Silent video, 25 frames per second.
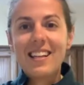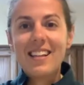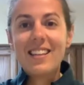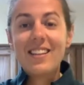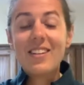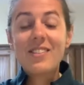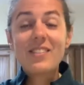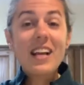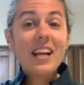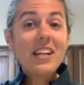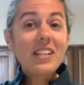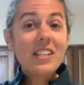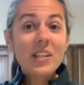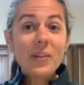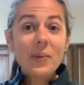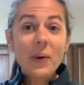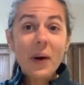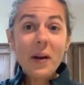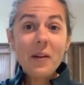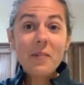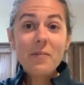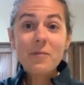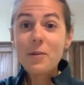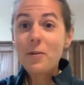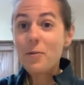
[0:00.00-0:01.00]
There's actually
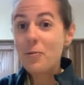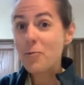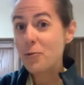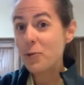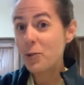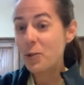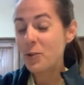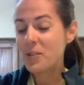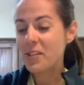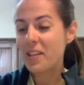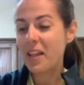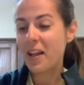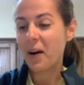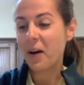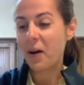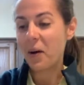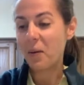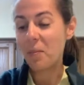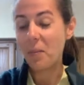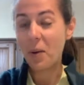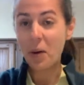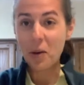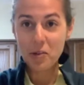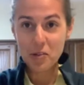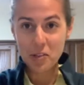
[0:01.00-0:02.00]
quite a few foods that
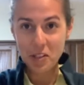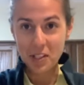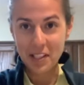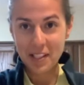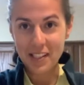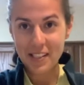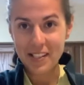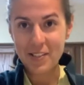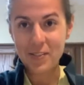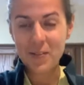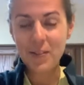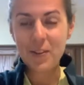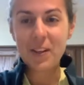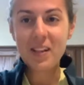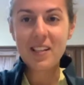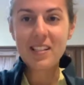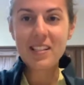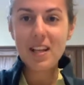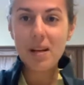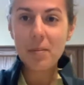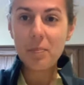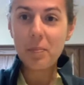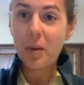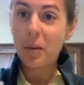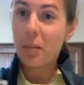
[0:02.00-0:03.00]
are emulsions. For
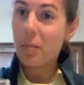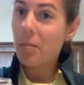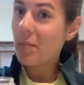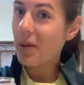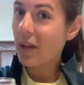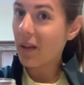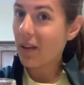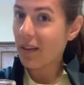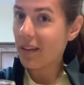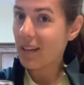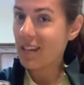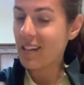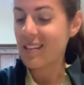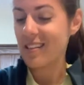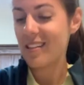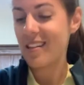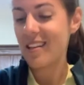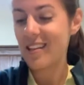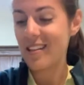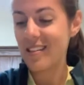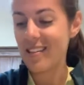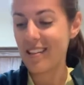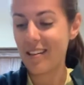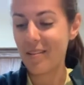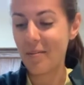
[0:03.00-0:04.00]
example, milk
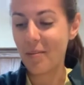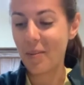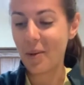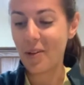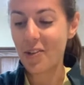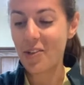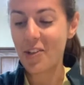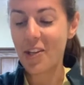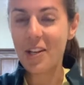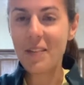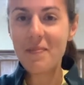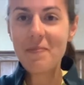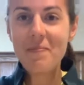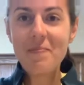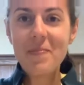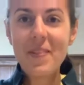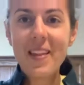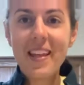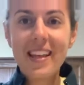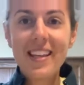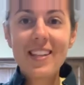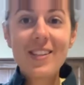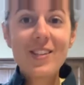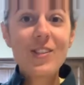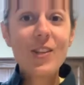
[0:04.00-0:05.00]
is an emulsion.
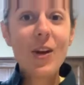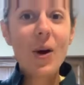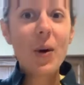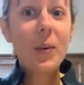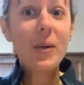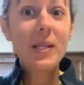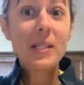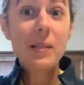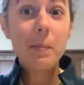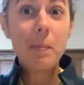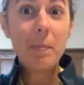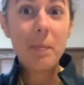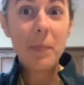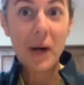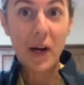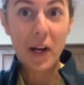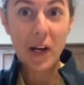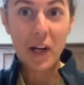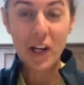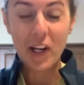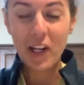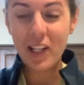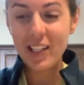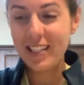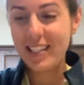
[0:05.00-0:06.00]
So is
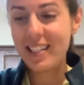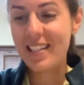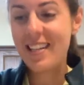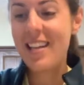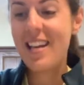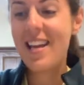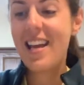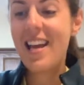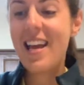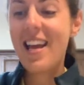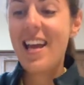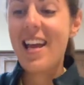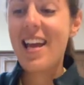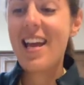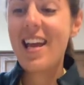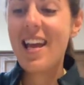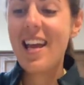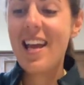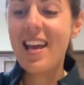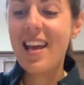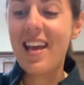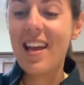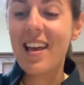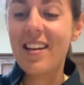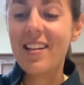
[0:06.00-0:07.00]
butter.
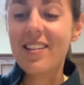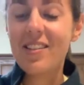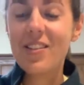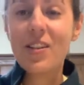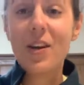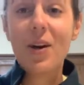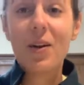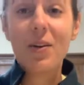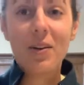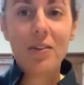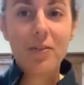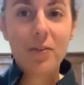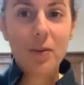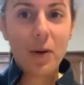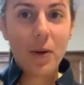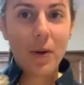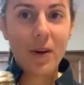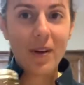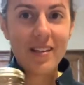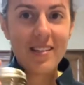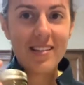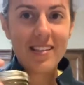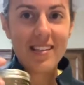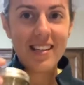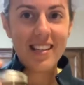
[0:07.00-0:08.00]
And so, of
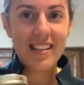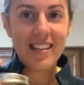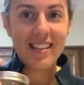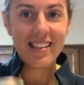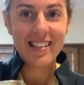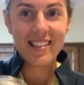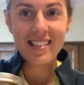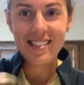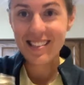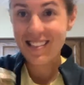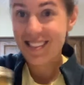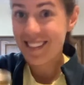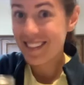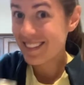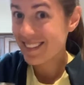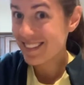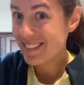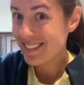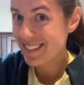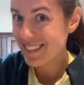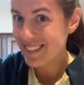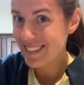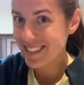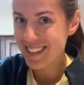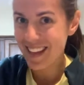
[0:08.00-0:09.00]
course, is
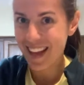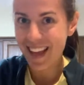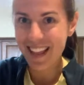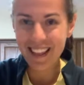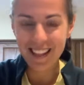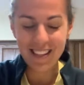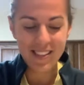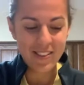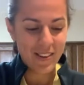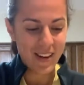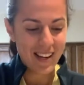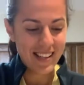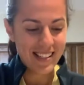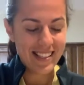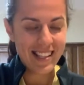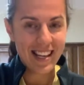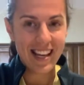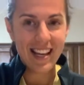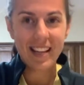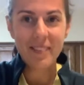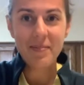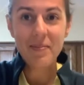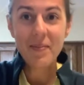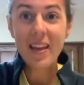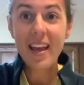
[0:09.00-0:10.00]
salad
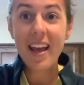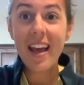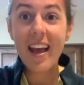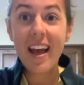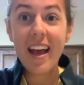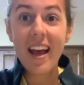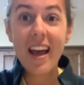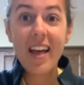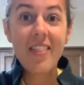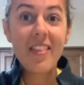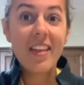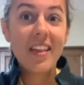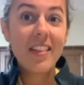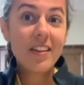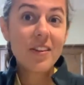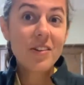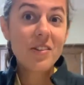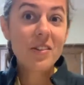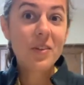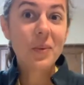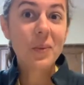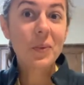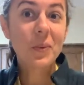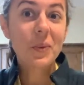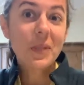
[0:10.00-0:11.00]
dressing. And then
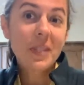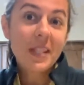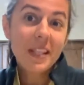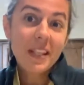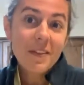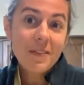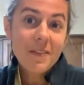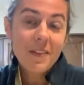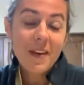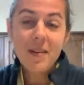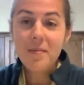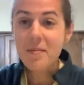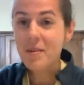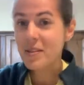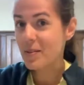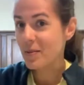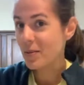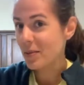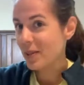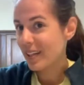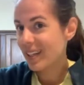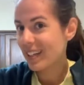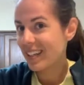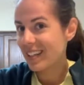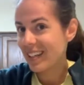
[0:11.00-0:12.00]
there's a really famous,
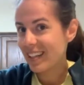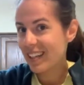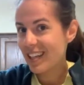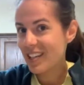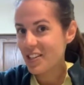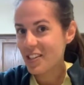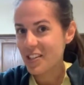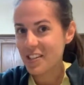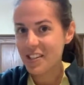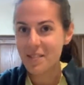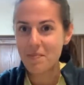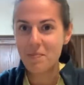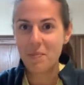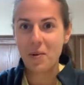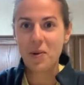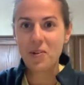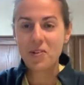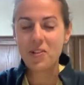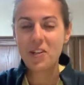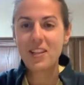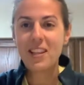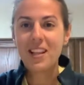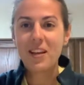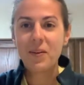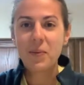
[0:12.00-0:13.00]
really delicious
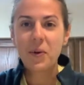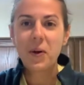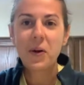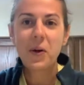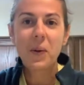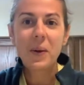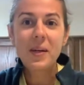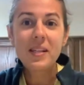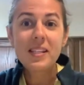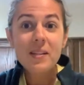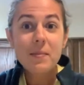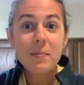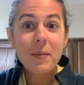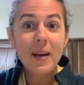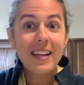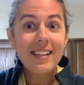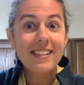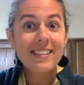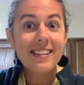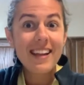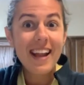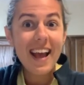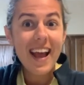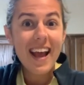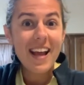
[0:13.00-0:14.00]
emulsion that we're going to
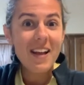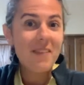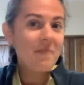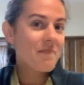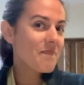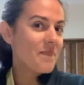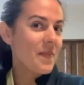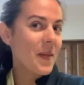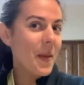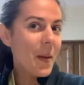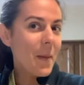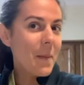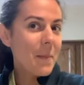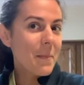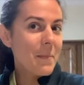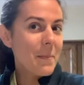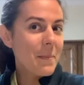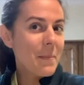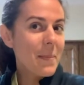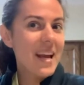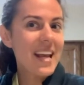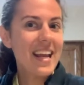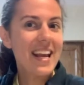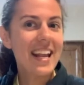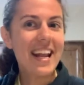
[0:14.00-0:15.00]
make today.
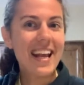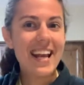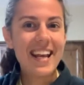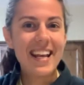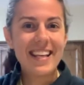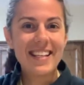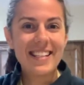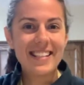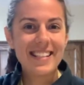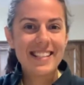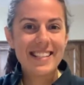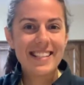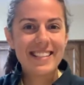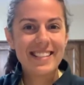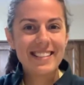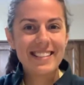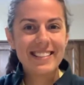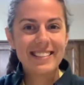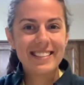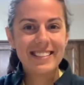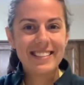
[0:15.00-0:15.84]
Mayonnaise.